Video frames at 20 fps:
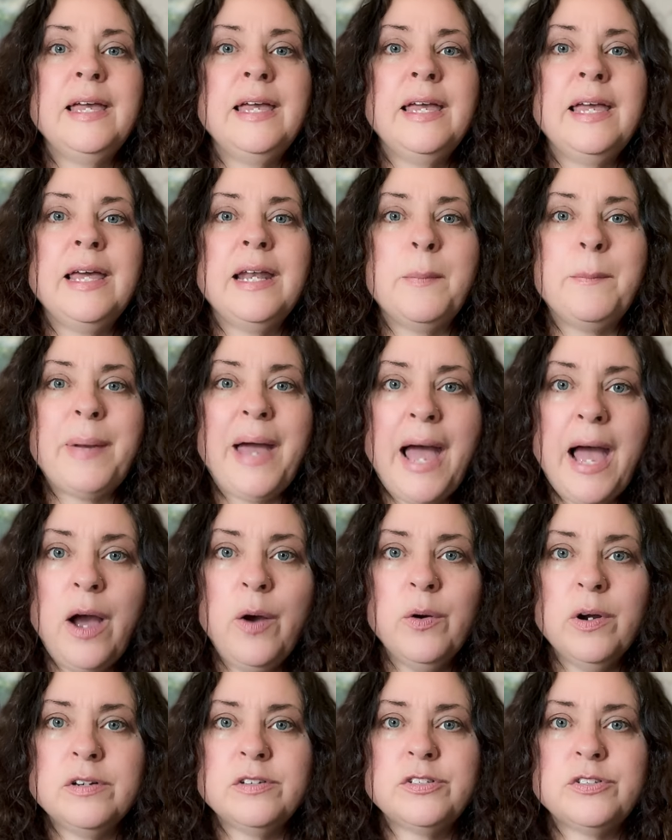in a
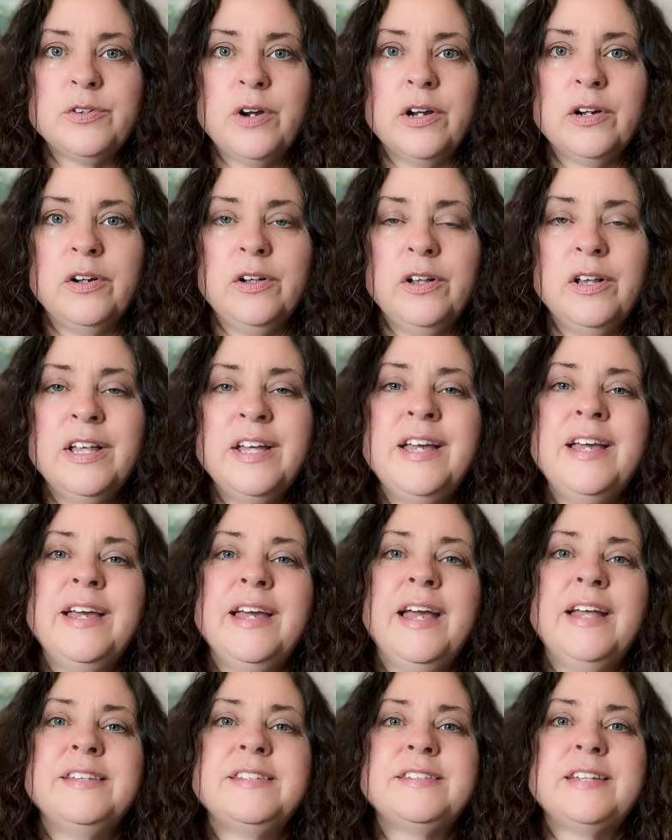power struggle
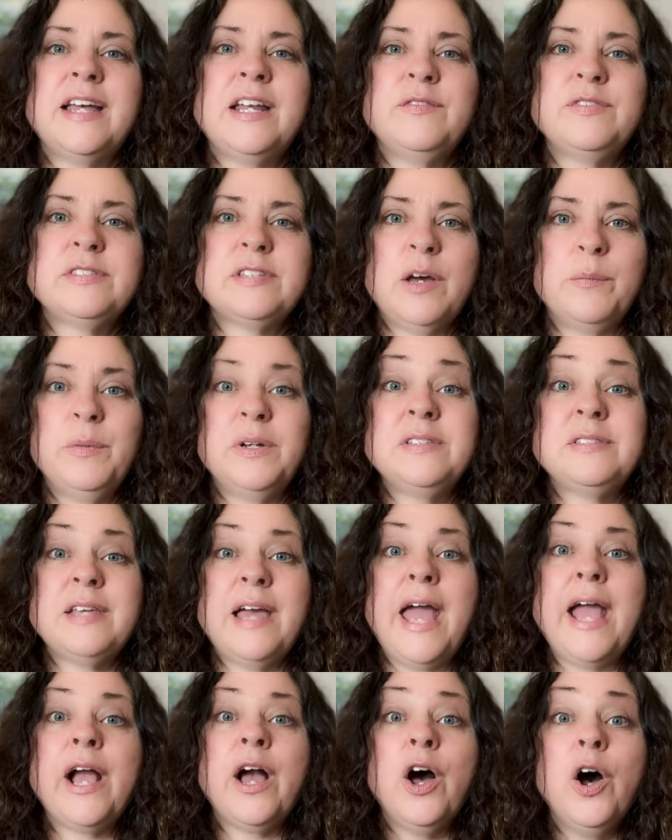instead of someone
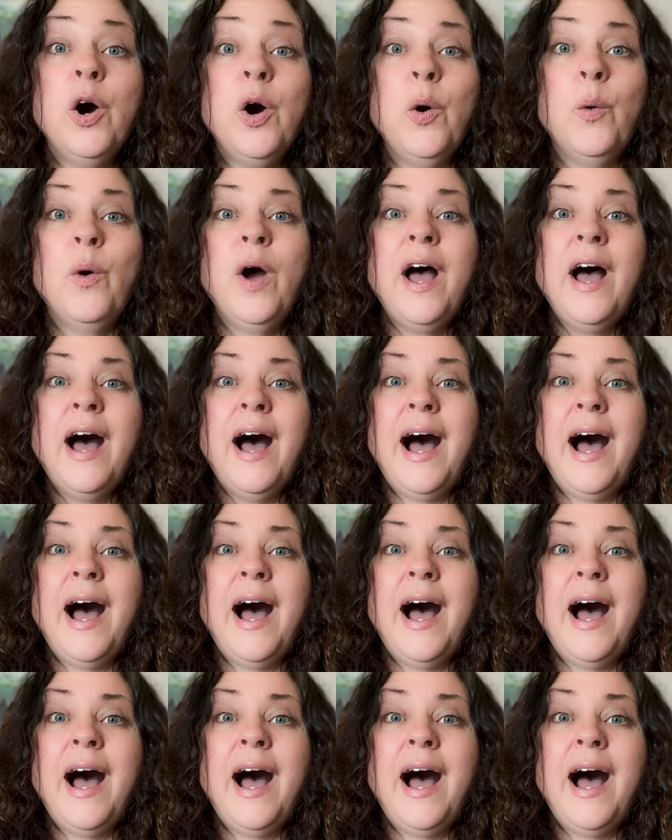saying, oh,